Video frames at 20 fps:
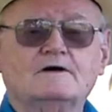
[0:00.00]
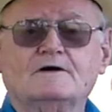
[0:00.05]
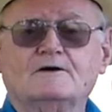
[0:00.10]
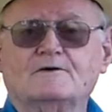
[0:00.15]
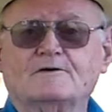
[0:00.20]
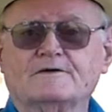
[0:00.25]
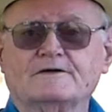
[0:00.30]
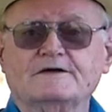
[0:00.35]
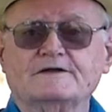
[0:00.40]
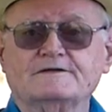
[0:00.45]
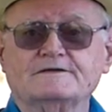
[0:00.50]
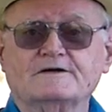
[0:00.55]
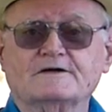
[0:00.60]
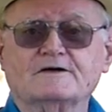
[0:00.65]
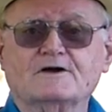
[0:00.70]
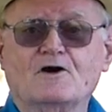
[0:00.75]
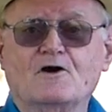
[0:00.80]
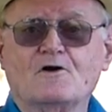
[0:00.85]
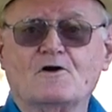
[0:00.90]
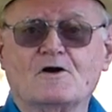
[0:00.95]
or in their
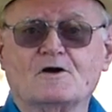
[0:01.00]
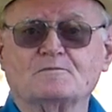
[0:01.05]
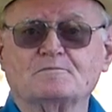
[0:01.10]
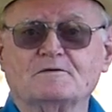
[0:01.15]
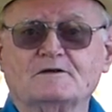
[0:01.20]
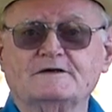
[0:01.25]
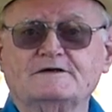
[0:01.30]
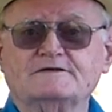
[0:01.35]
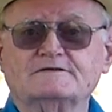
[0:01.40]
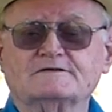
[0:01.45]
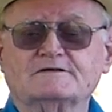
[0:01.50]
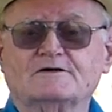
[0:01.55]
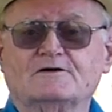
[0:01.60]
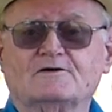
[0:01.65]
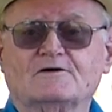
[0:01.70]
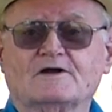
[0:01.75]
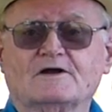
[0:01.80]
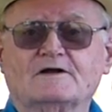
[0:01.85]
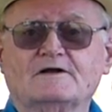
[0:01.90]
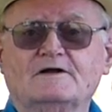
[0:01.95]
car, police
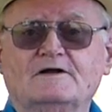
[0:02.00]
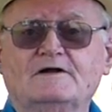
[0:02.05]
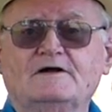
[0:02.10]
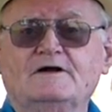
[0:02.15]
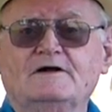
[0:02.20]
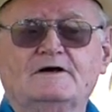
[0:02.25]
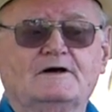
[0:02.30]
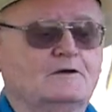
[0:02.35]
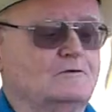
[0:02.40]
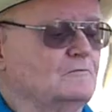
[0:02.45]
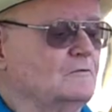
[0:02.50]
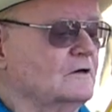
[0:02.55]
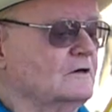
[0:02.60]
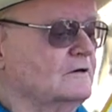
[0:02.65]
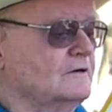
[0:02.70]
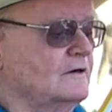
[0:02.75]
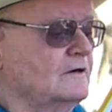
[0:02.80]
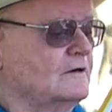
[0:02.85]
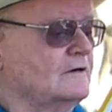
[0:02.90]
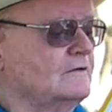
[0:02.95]
car. And what
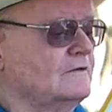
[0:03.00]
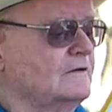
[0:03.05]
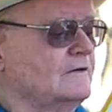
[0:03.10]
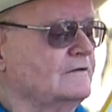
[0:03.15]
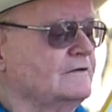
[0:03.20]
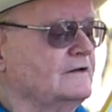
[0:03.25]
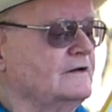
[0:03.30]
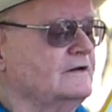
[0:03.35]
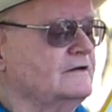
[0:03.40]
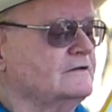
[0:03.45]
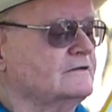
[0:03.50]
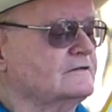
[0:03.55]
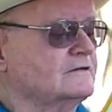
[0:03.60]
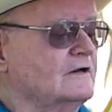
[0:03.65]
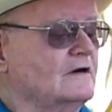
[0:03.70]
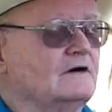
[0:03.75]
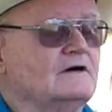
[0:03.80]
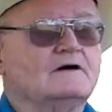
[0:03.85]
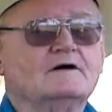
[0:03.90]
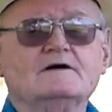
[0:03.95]
color are these
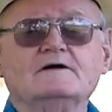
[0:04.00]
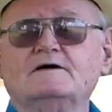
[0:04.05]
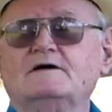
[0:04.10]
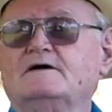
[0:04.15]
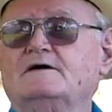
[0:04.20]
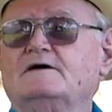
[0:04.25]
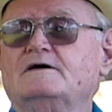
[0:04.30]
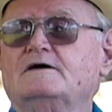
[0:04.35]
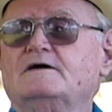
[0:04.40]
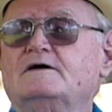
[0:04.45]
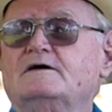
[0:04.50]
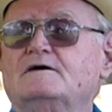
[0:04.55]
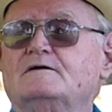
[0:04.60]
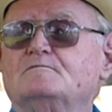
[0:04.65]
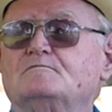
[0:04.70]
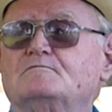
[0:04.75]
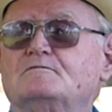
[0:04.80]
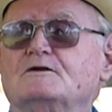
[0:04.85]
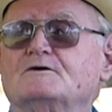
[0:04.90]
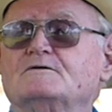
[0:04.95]

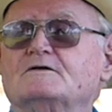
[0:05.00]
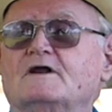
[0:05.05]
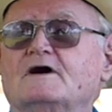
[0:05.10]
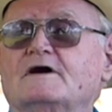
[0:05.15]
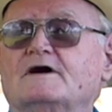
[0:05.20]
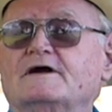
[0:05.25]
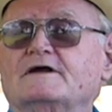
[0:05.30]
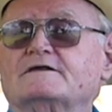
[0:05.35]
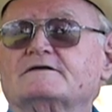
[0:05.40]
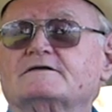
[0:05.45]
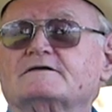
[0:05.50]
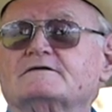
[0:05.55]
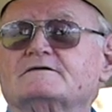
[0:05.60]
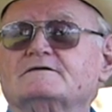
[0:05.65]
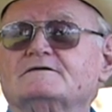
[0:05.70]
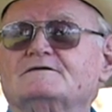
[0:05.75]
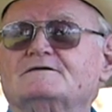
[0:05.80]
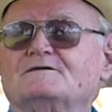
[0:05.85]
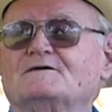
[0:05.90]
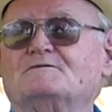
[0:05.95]
blue lights?
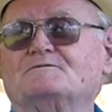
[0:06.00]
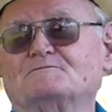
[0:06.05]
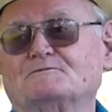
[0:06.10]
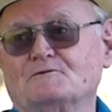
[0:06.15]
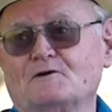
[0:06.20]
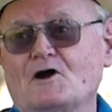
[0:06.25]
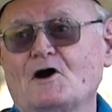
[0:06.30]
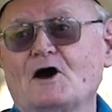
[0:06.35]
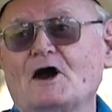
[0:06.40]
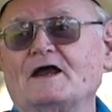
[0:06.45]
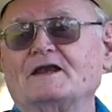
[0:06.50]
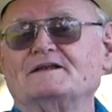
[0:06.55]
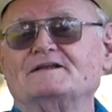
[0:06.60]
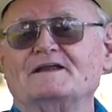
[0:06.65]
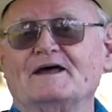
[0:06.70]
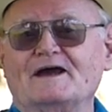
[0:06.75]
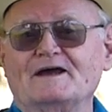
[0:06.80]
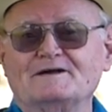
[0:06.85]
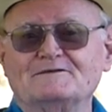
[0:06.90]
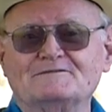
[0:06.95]
Right,
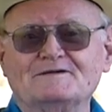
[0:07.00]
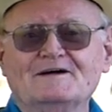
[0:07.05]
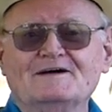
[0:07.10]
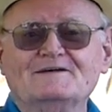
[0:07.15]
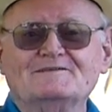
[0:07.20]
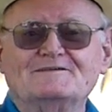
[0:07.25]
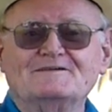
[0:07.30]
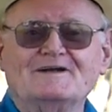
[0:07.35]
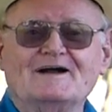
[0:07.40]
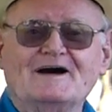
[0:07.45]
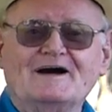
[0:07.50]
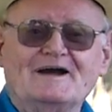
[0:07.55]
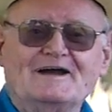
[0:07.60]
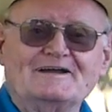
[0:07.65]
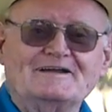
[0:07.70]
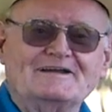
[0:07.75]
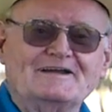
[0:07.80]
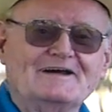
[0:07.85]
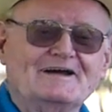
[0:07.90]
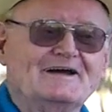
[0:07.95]
Dave. Right,
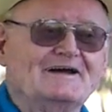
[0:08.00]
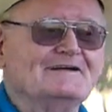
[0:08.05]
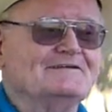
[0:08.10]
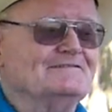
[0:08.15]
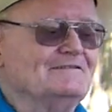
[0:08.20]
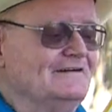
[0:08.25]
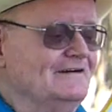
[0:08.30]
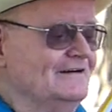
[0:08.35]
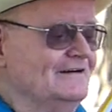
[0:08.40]
Dave.